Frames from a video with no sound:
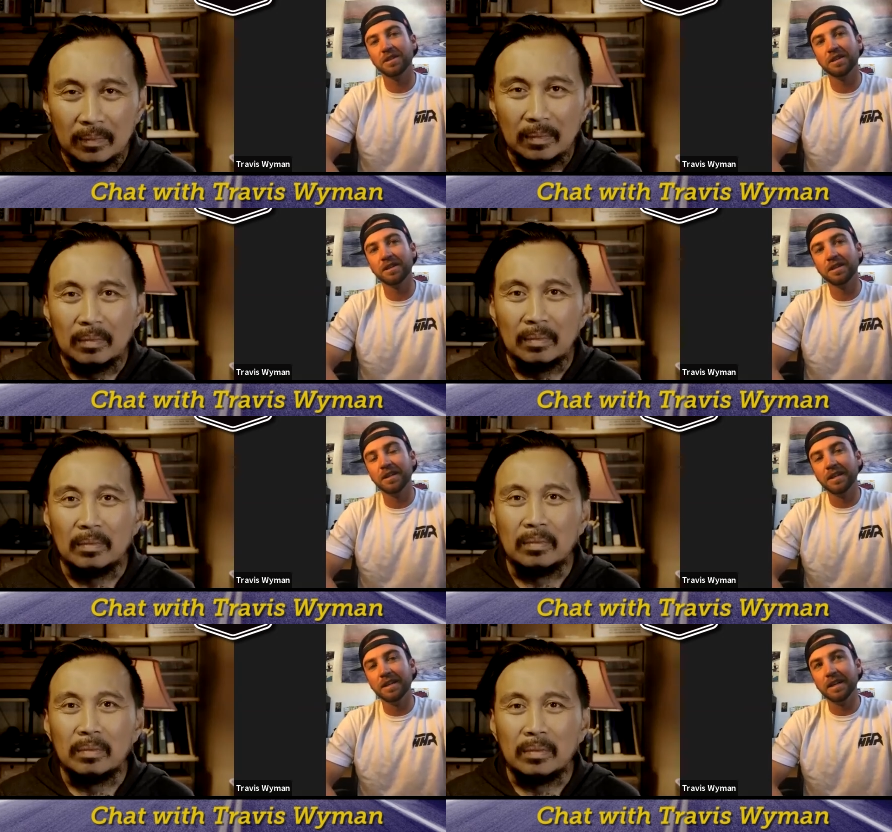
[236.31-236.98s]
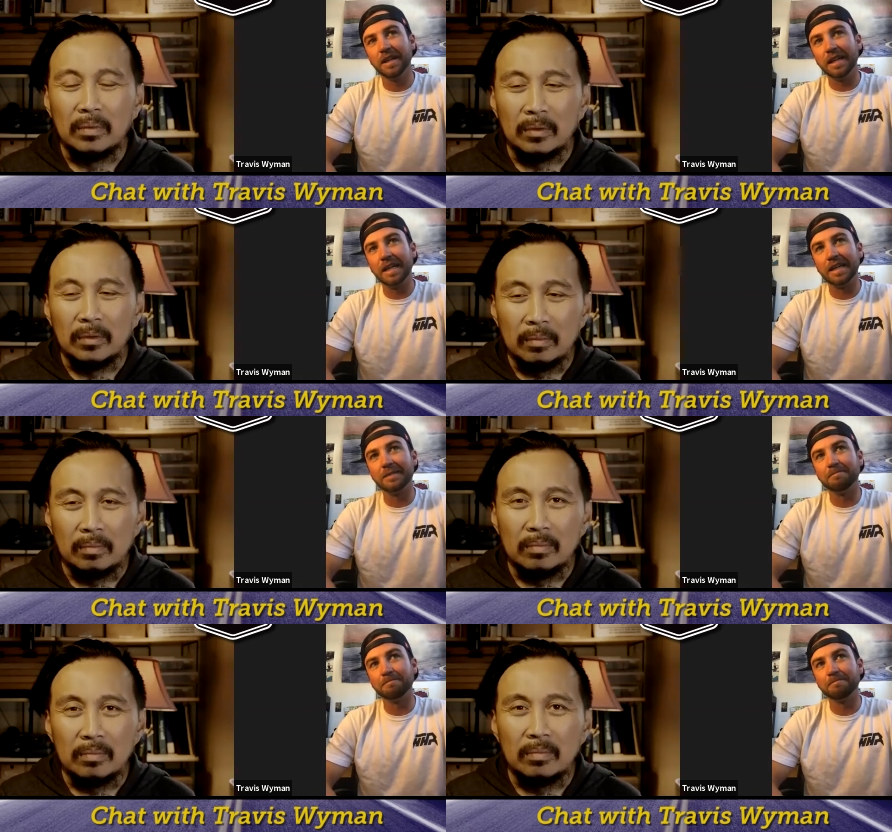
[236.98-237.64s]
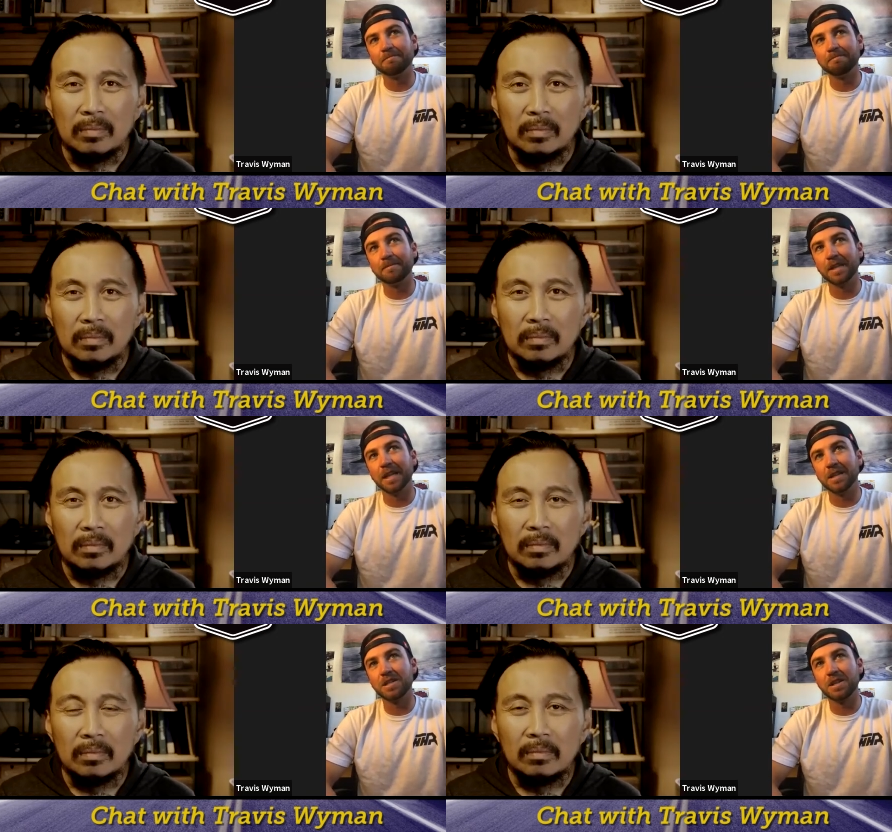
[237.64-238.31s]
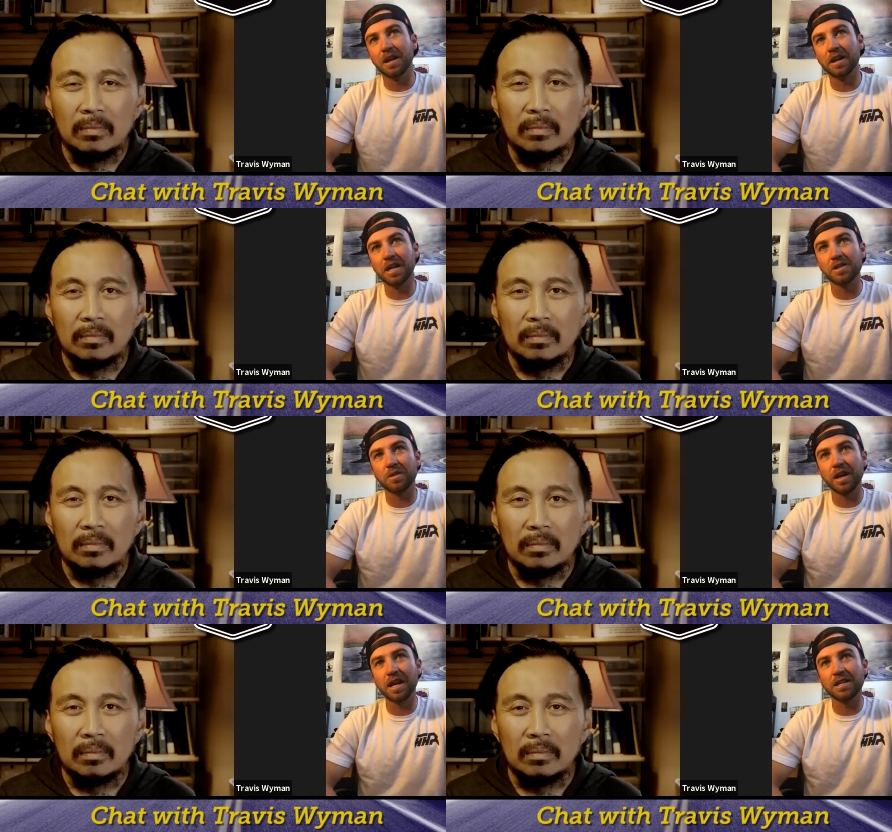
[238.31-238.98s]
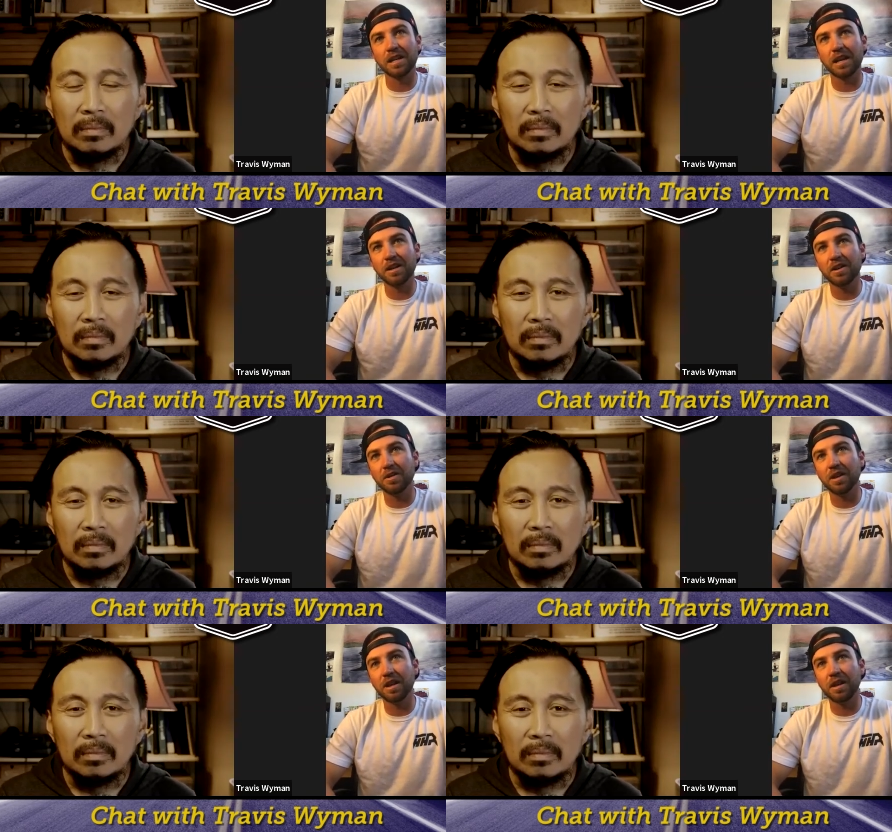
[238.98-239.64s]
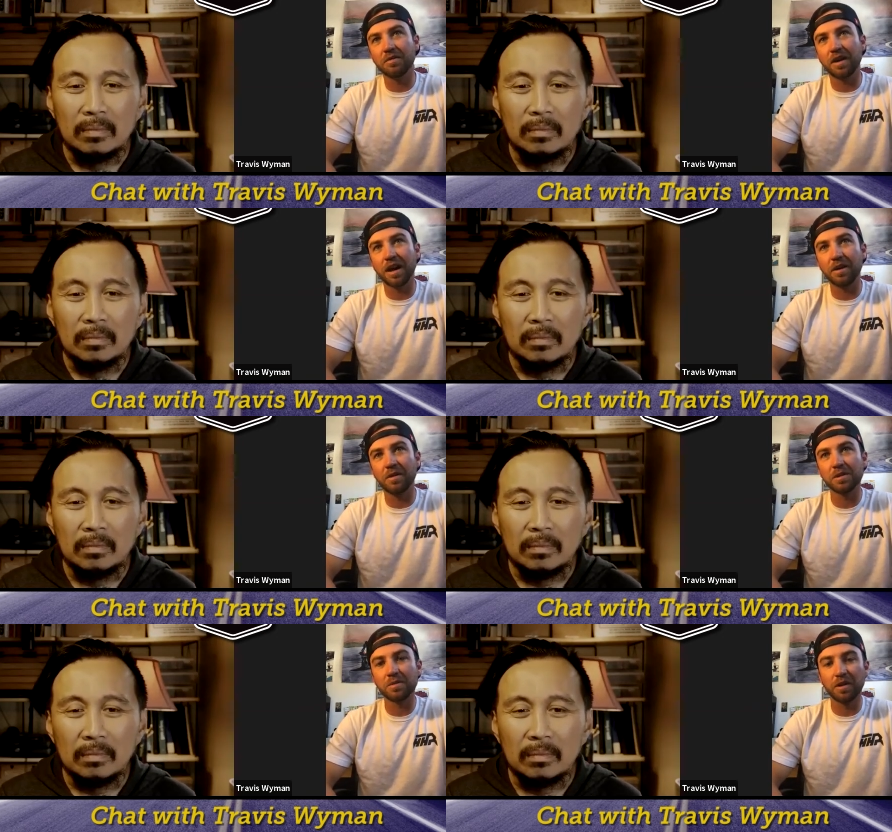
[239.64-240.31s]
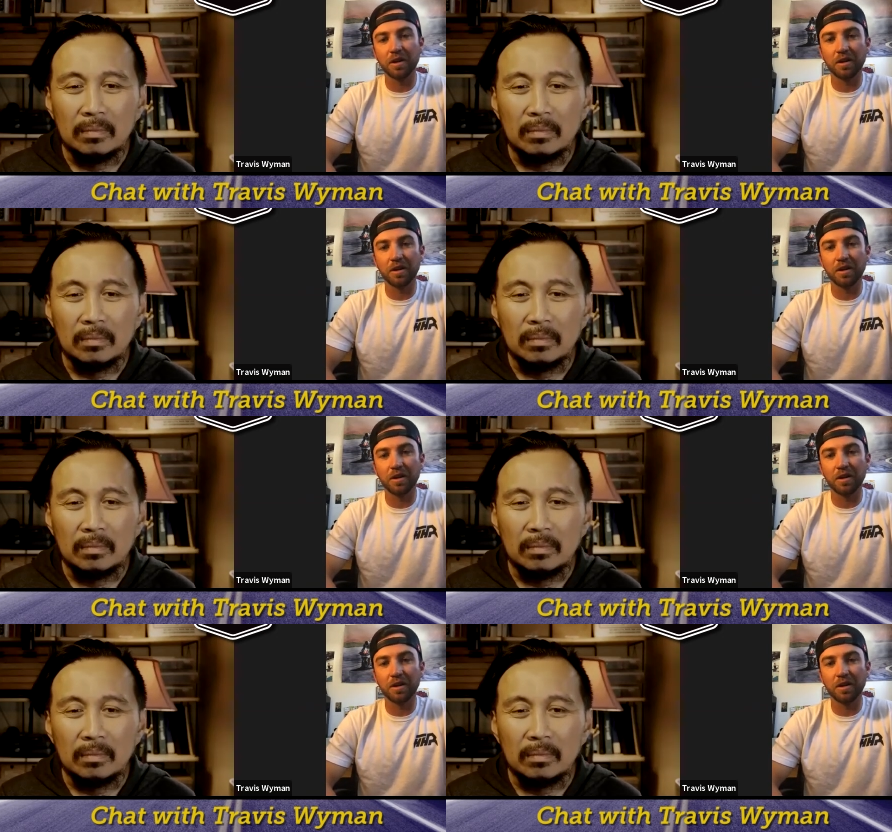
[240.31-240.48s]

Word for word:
Speaker 1: So um, in Sunday's race, I knew that if I was more